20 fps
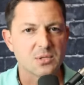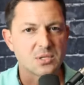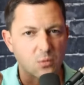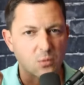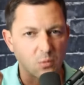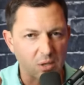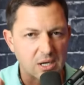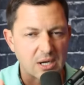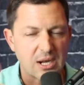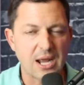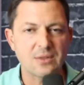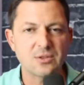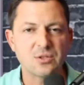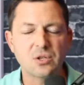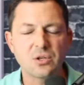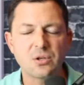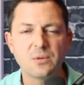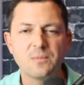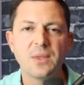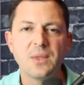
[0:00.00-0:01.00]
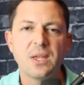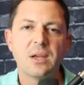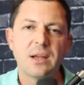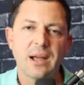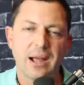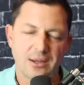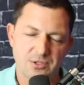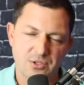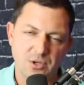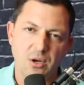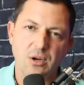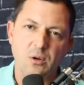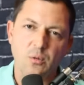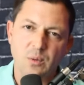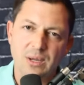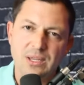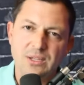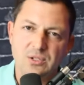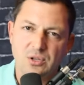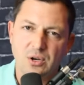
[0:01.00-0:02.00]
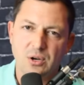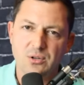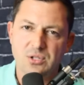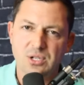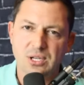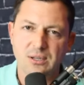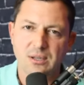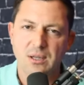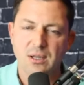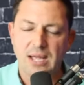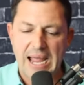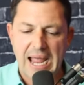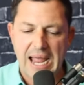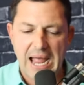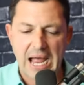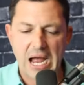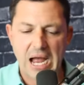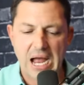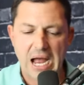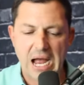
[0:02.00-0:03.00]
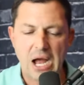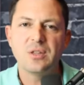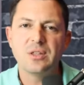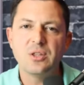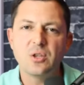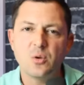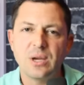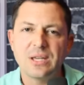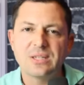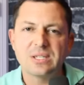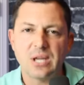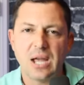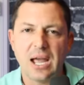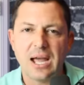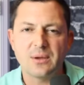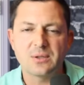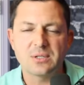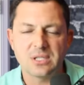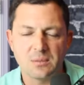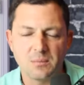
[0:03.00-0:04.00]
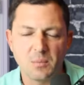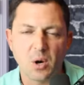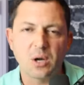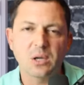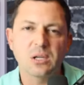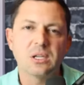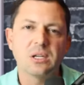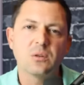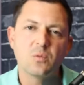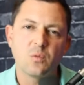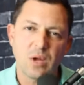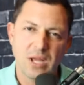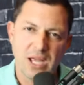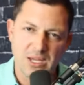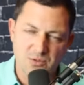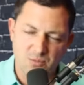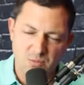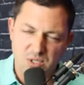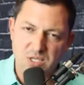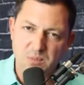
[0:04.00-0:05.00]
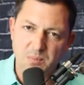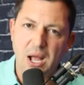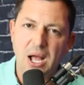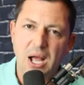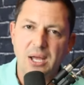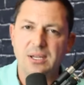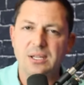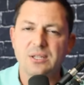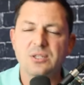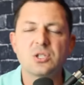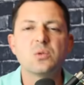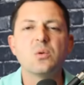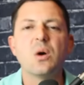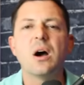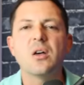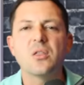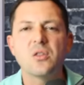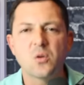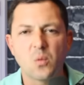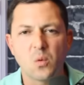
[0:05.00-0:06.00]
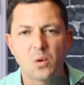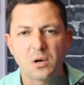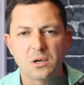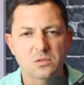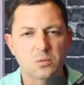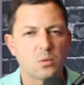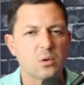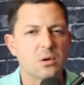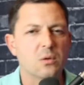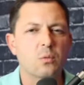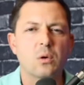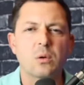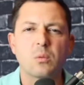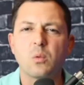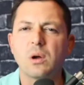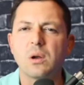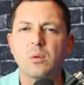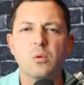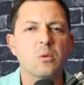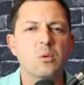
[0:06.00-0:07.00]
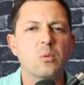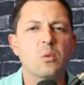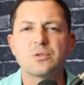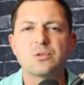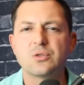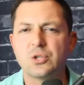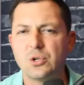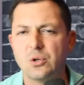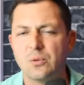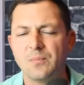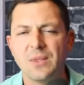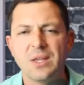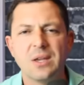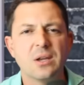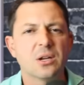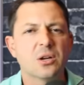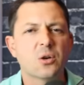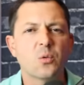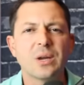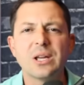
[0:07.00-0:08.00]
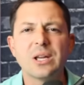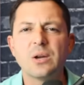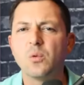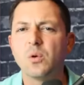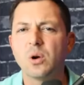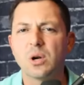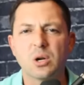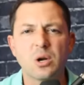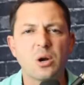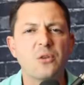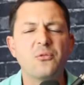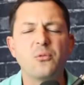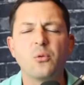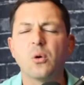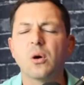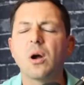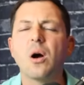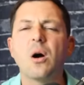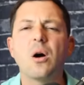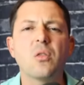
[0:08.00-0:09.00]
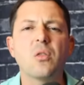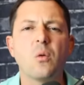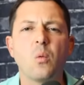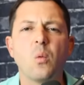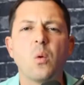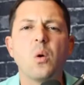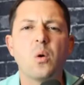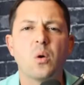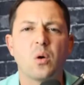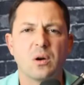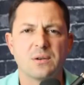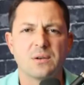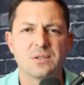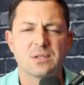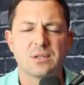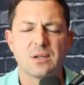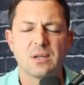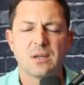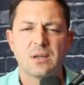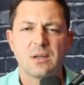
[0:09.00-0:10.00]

So, what did I do? I started researching how the U.S. housing market has responded to other wars World War One, World War Two, Korean War, Gulf War, all the wars.